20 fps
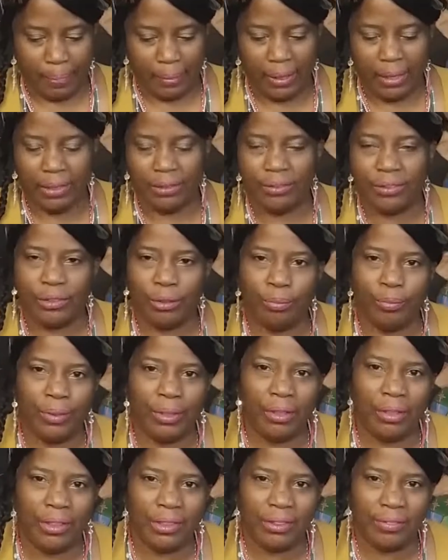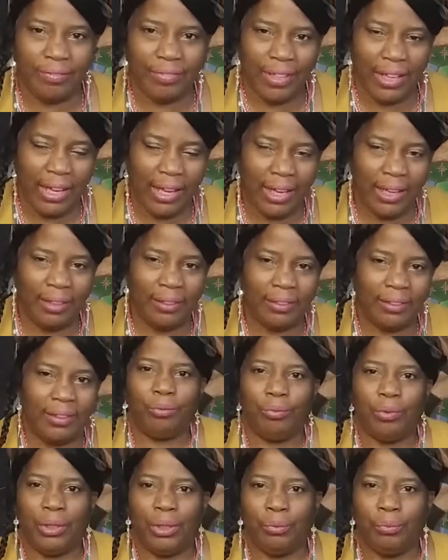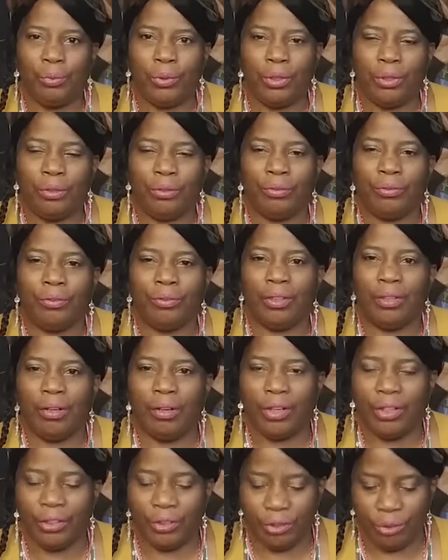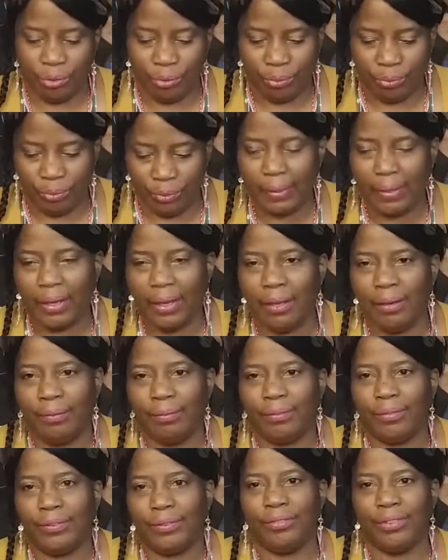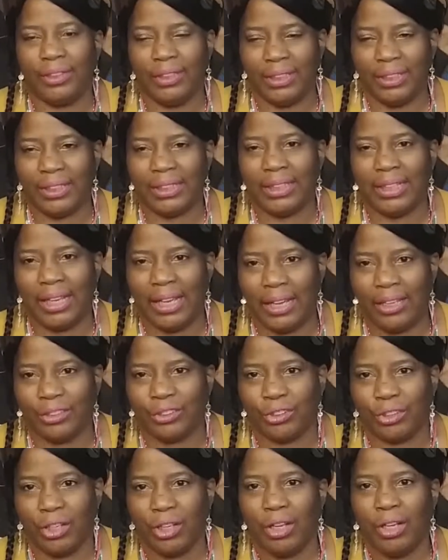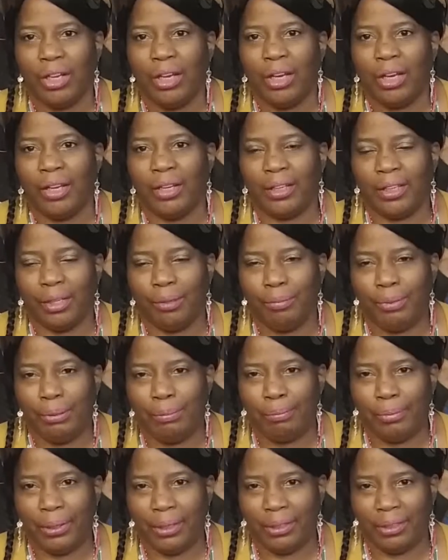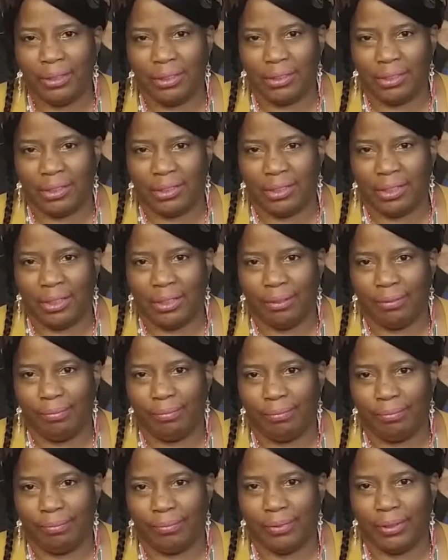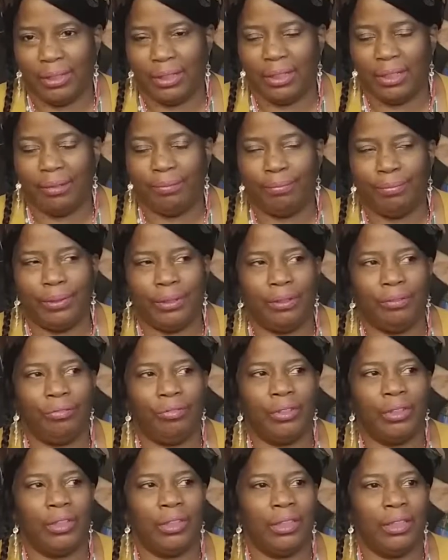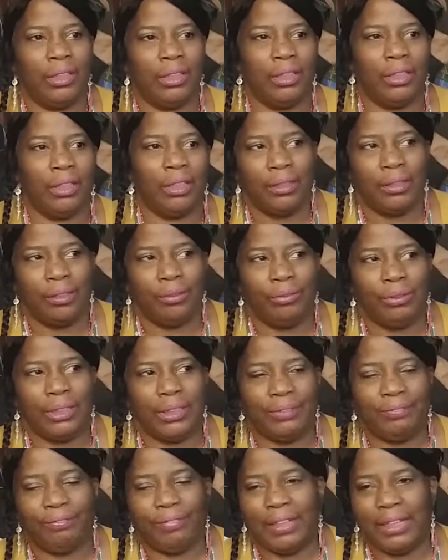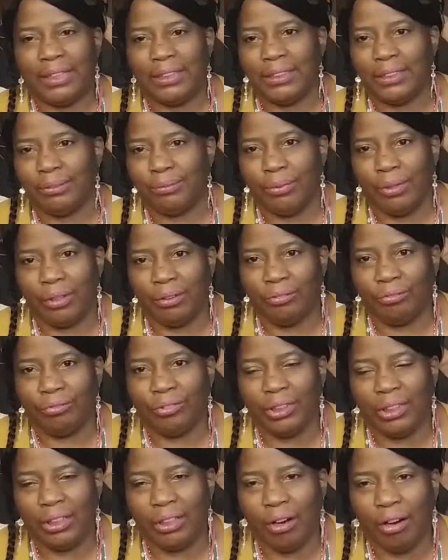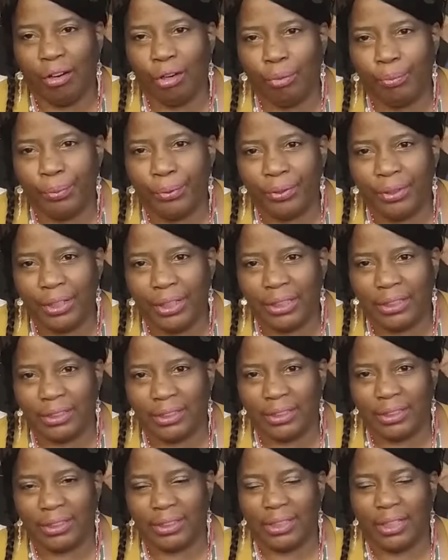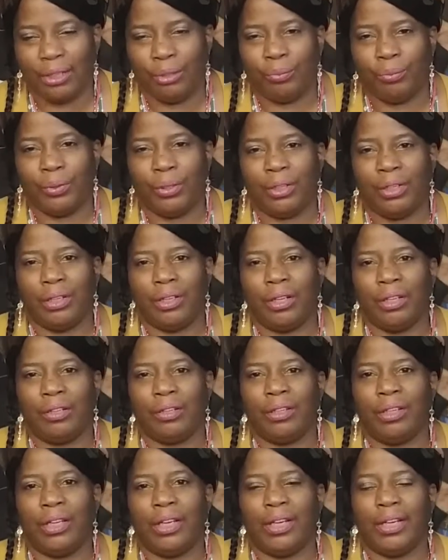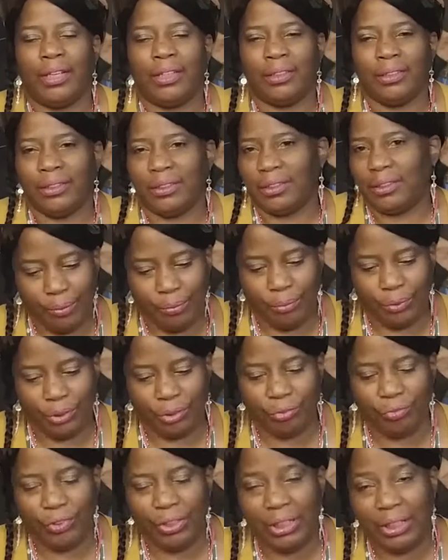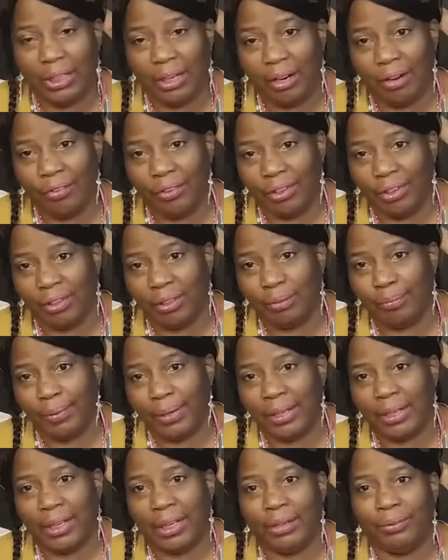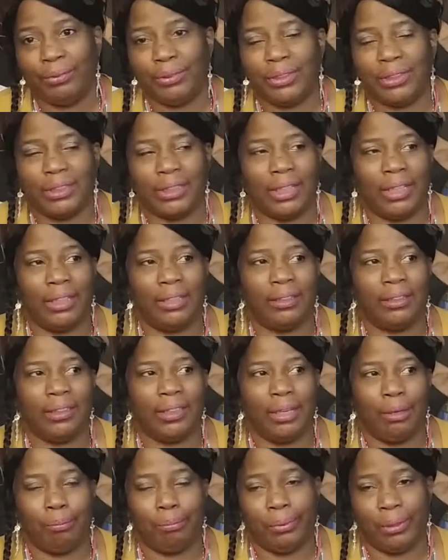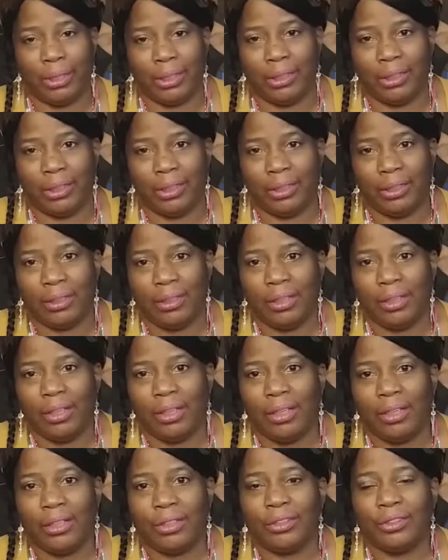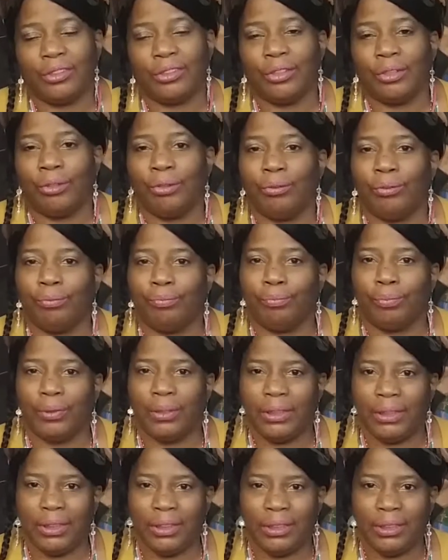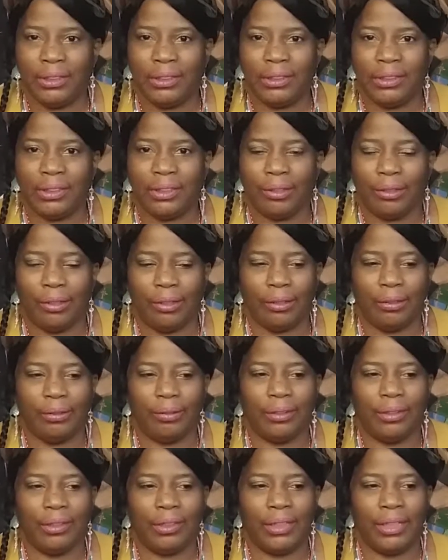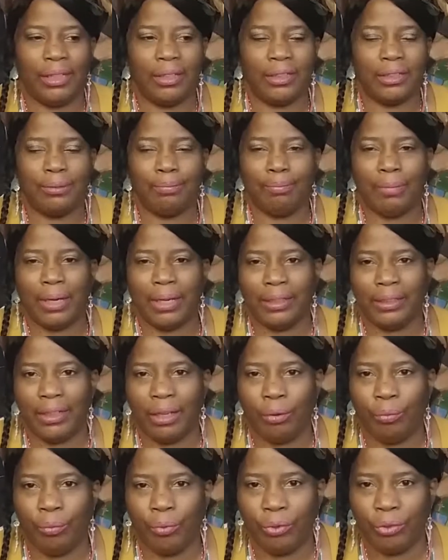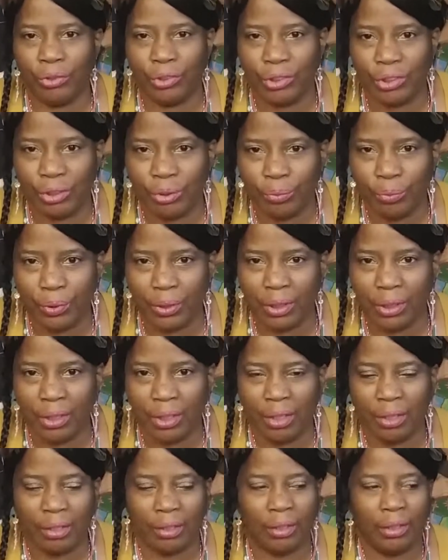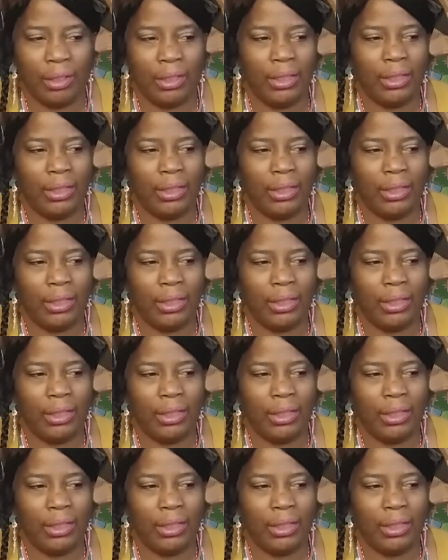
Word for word: And so because of that, we will argue and really clash. And it can be big this time. It can be really, we can find some really horrible things to say to one another. And with three Cowrie on the mat, I would say it could get bloody. So please let us mind our words to one another.